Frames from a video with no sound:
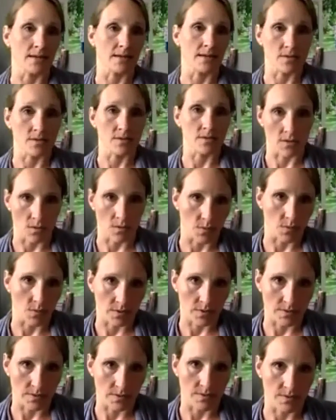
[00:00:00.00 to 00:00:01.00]

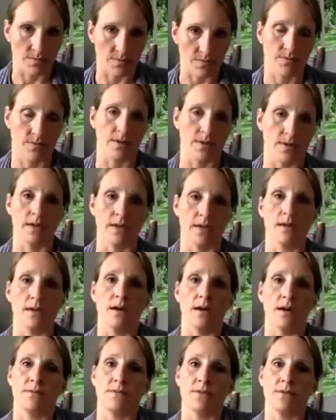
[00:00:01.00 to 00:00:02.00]
But let's say second
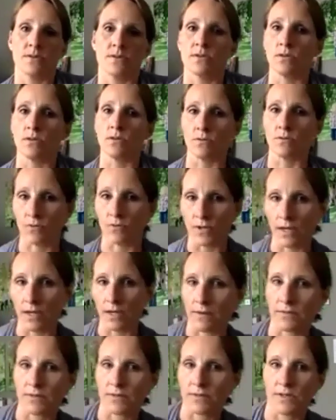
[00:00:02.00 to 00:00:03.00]
in the world
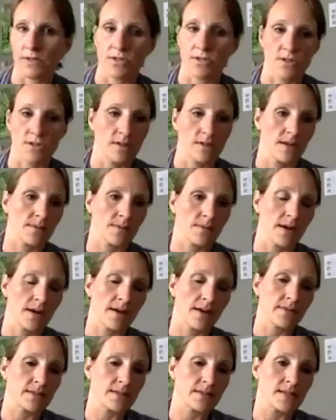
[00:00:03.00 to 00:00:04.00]
of this gluten-free
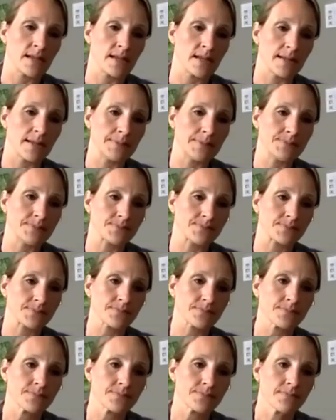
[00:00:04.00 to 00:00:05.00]
conversation that we're having
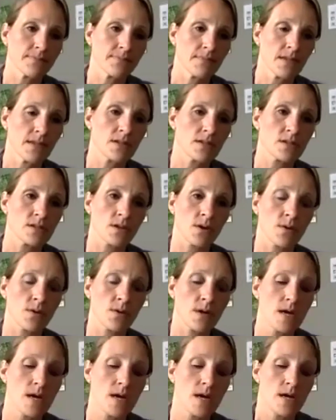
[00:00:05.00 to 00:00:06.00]
today. So
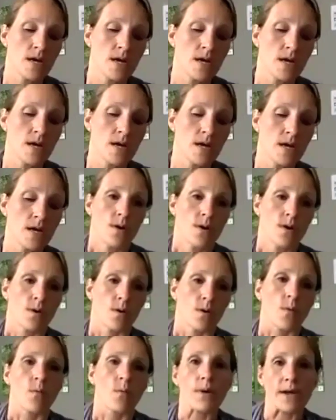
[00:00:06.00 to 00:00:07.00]

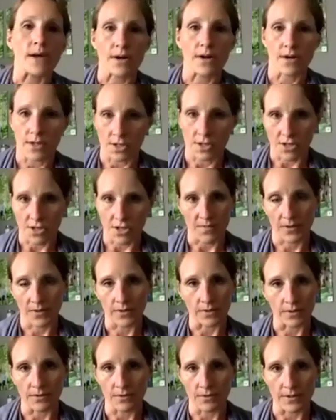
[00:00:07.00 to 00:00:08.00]
where to shop for
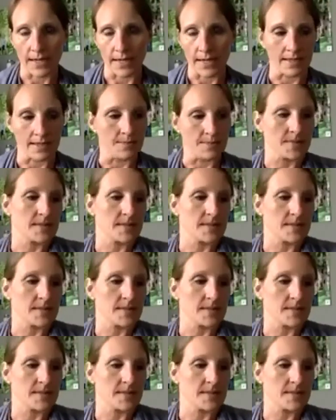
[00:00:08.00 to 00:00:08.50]
gluten-free items?